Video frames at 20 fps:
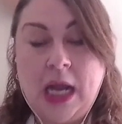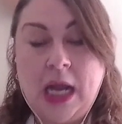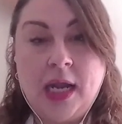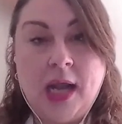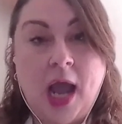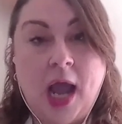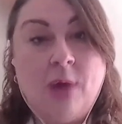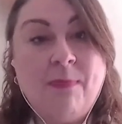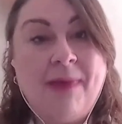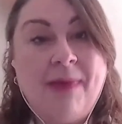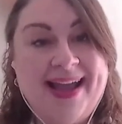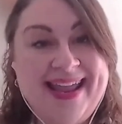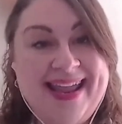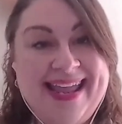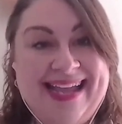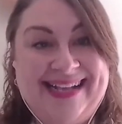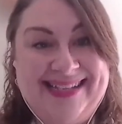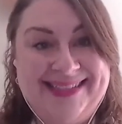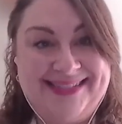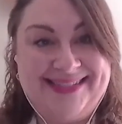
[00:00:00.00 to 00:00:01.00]
Now my
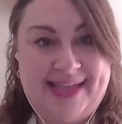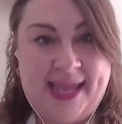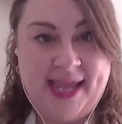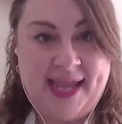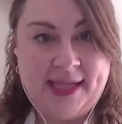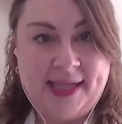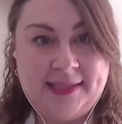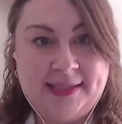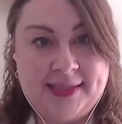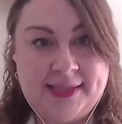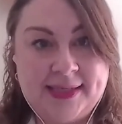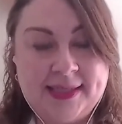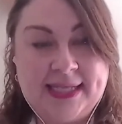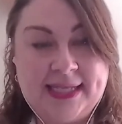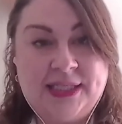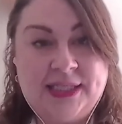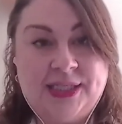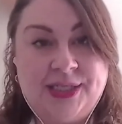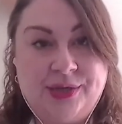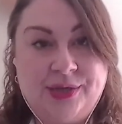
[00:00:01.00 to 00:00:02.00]
executor that's
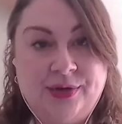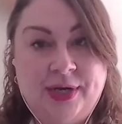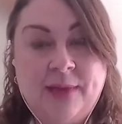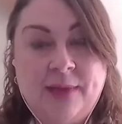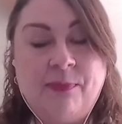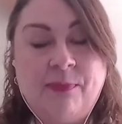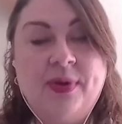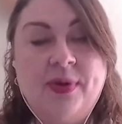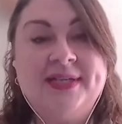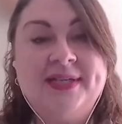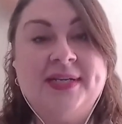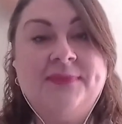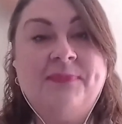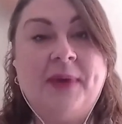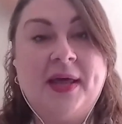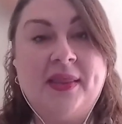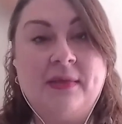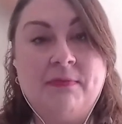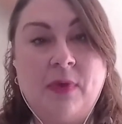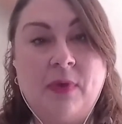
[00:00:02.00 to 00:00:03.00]
duly appointed by
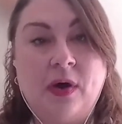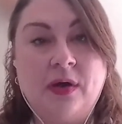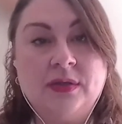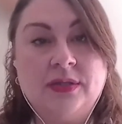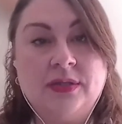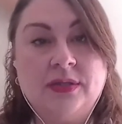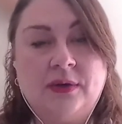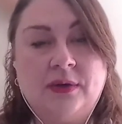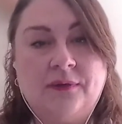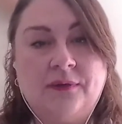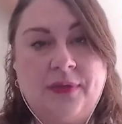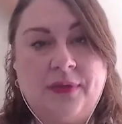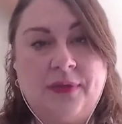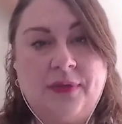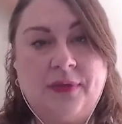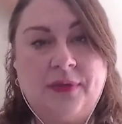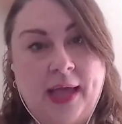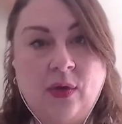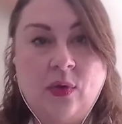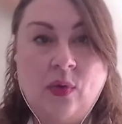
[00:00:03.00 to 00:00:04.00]
the Master of the
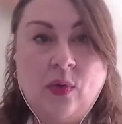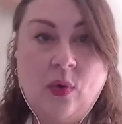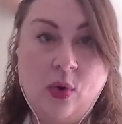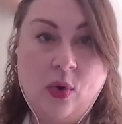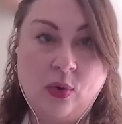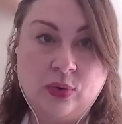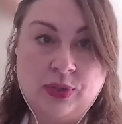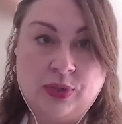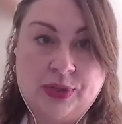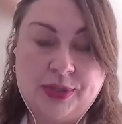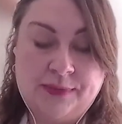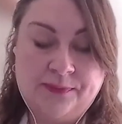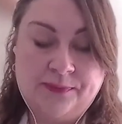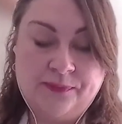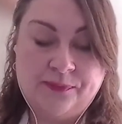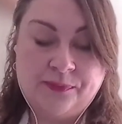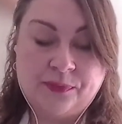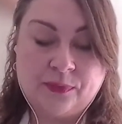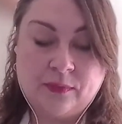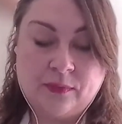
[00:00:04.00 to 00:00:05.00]
High Court
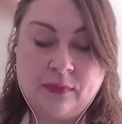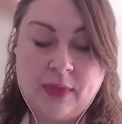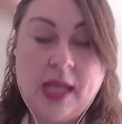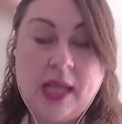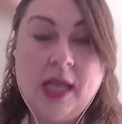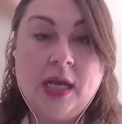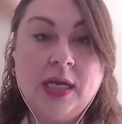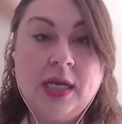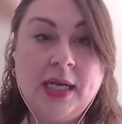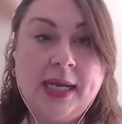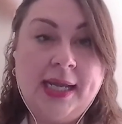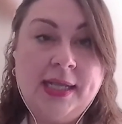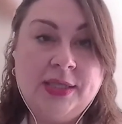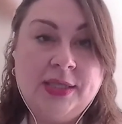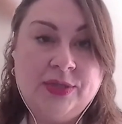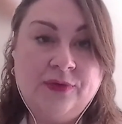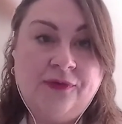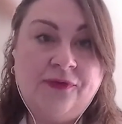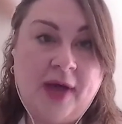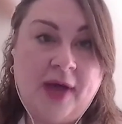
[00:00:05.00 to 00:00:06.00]
needs to
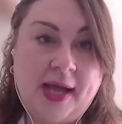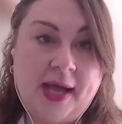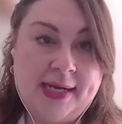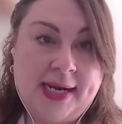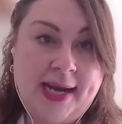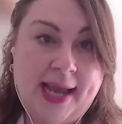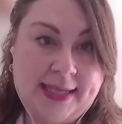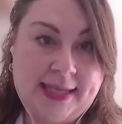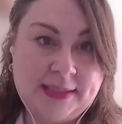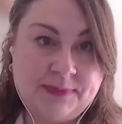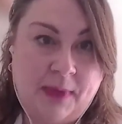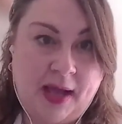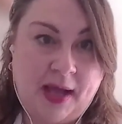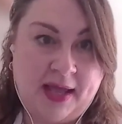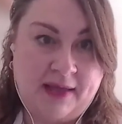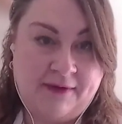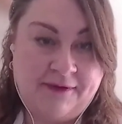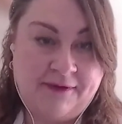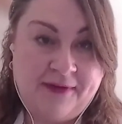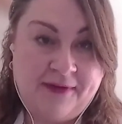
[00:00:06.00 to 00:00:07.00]
finalize my
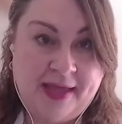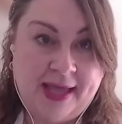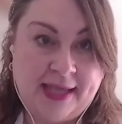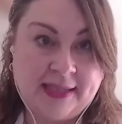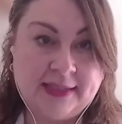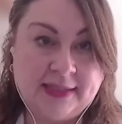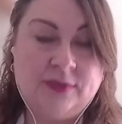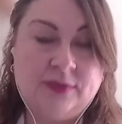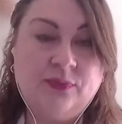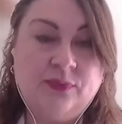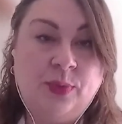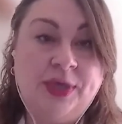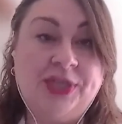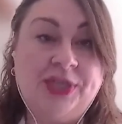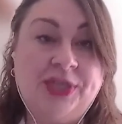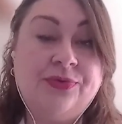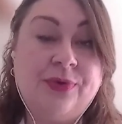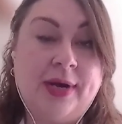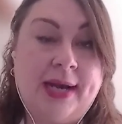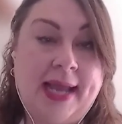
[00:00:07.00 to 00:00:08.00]
affairs,
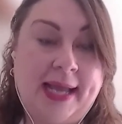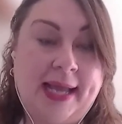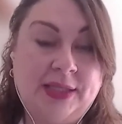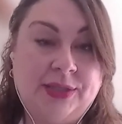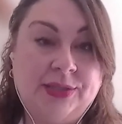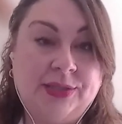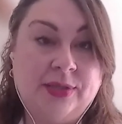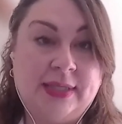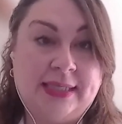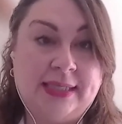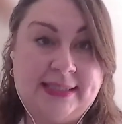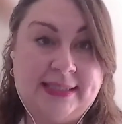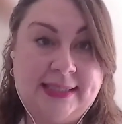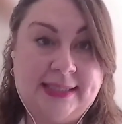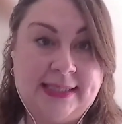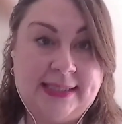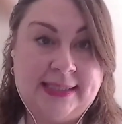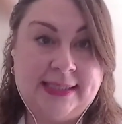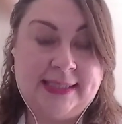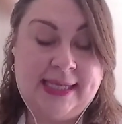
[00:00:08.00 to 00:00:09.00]
which relates to the
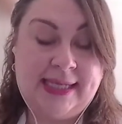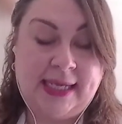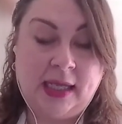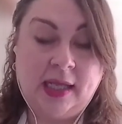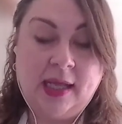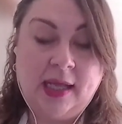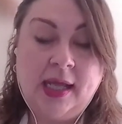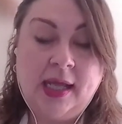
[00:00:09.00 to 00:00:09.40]
CC.